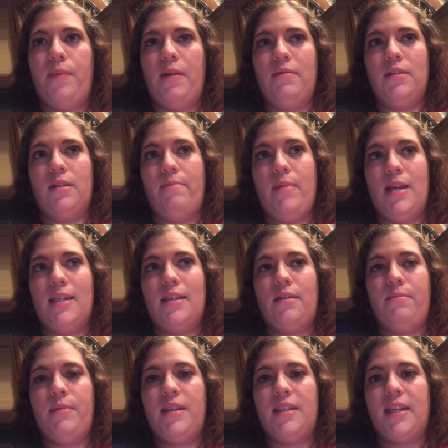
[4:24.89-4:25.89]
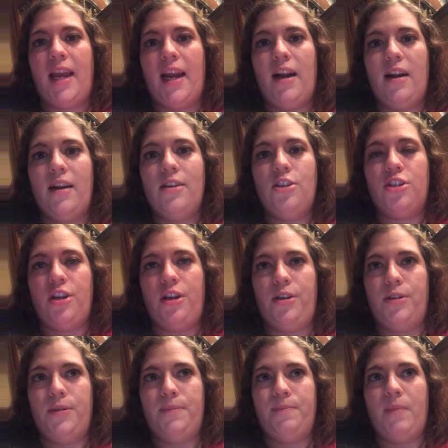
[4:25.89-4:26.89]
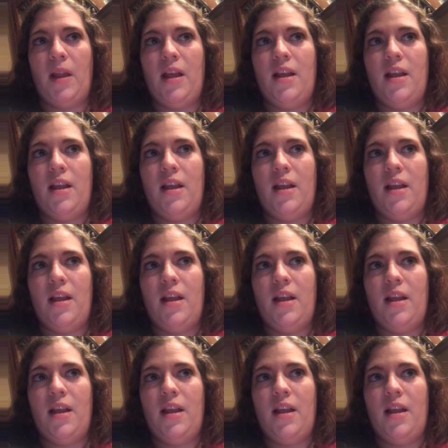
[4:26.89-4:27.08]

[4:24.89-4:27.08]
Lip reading: It was a miscarriage, so